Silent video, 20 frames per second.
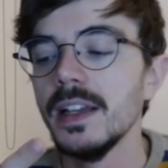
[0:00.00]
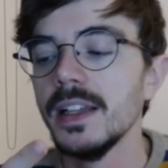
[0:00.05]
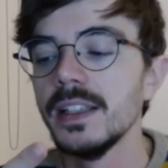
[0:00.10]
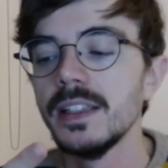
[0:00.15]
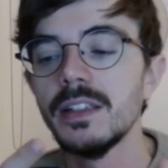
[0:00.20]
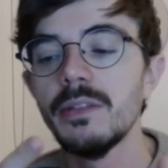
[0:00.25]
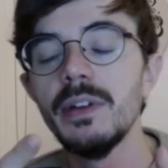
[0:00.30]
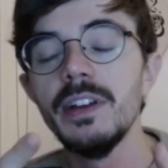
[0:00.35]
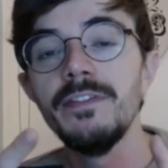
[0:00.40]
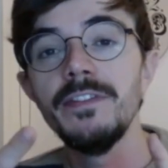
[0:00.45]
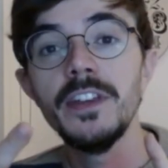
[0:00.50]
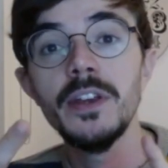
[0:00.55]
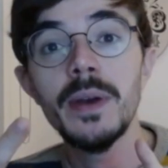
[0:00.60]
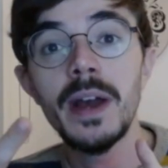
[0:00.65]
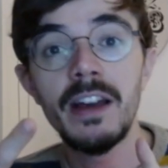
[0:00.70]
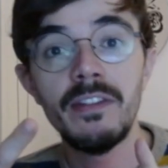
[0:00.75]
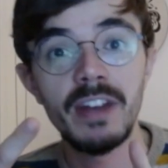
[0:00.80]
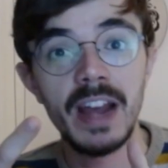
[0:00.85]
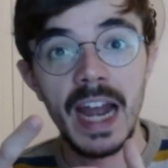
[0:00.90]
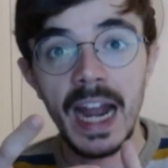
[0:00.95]
So if you
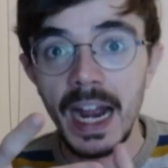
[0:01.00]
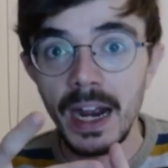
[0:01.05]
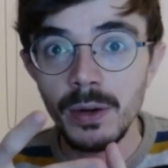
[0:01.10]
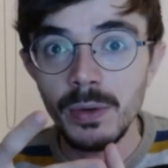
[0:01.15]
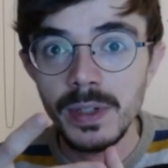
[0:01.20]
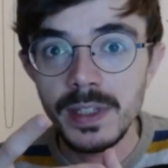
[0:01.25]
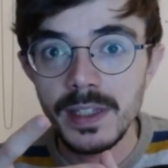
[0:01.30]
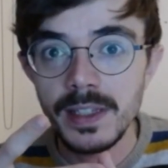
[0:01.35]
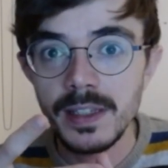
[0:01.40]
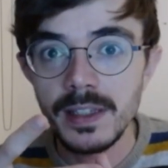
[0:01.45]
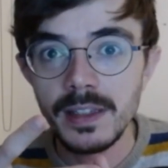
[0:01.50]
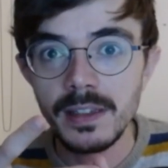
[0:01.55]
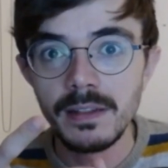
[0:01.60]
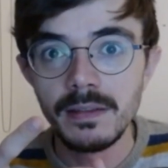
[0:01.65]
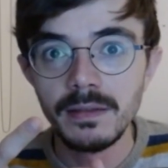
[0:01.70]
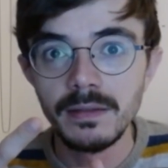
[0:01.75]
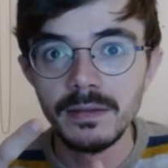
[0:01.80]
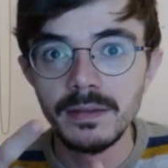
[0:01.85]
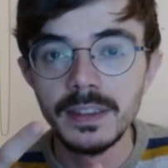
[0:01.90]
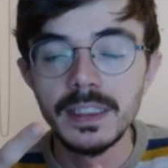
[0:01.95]
have a
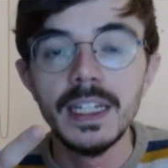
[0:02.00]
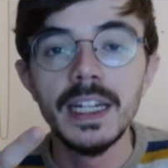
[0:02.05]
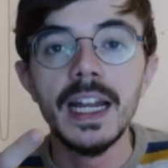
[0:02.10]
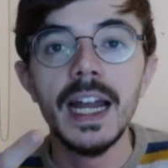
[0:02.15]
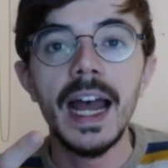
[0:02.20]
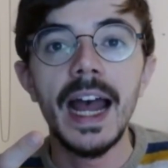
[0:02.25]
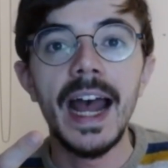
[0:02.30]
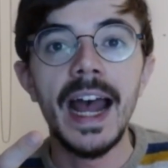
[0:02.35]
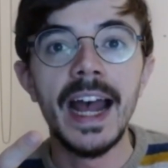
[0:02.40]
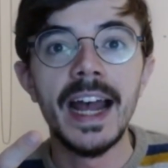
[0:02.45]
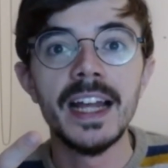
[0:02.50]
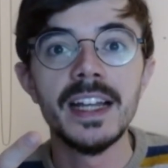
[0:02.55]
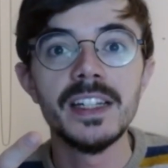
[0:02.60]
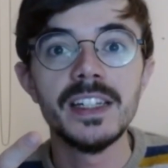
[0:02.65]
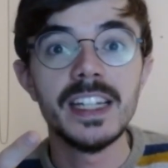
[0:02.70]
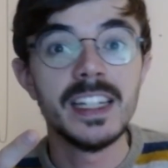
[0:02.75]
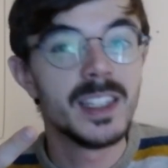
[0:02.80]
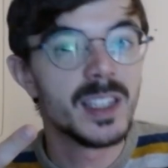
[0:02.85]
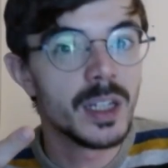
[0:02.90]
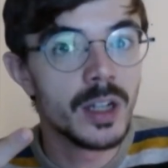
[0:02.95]
house
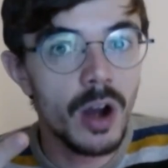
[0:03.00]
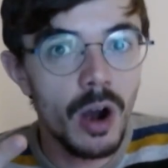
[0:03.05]
and it's an